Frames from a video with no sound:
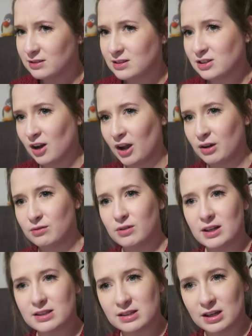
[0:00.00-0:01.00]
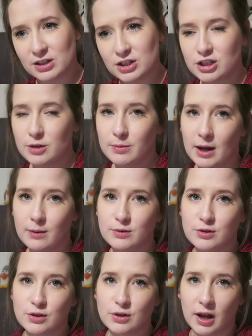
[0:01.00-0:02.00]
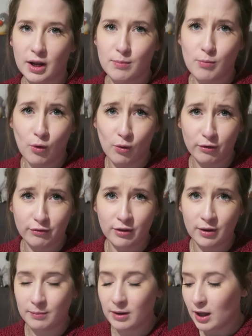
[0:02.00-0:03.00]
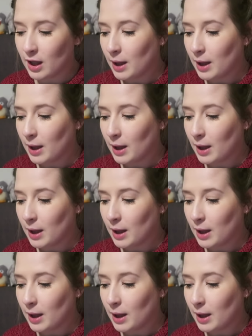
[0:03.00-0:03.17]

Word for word: style as such to be able to do like more of them